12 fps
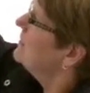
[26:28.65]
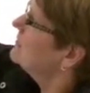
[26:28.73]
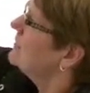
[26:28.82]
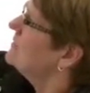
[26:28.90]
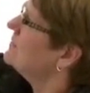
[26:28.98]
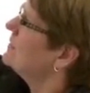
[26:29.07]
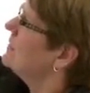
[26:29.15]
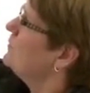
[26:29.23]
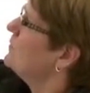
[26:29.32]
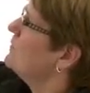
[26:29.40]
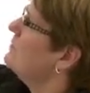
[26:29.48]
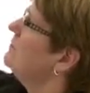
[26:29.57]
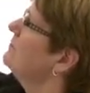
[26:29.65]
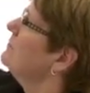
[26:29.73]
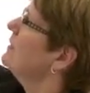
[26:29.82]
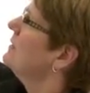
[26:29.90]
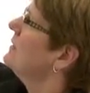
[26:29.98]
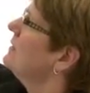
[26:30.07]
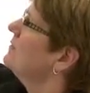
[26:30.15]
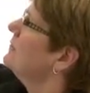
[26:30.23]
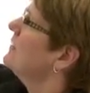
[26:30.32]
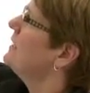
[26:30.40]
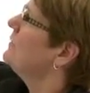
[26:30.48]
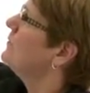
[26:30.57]
Then supper, it can
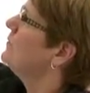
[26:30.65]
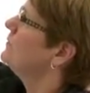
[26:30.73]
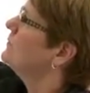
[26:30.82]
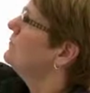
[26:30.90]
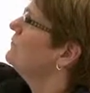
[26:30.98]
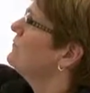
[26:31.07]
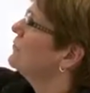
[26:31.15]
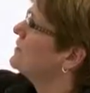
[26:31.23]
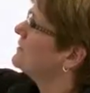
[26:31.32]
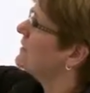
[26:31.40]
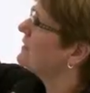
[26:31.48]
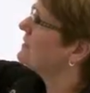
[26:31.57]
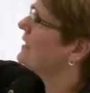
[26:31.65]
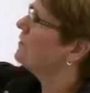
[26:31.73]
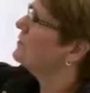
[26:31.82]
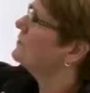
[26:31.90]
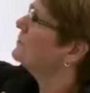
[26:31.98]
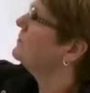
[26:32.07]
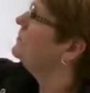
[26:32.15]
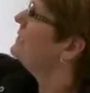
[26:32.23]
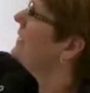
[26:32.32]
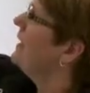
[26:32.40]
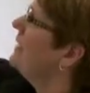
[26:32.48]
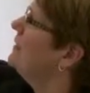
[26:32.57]
be anywhere between 4 to 6 hours between
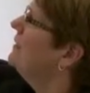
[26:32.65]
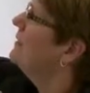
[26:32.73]
that.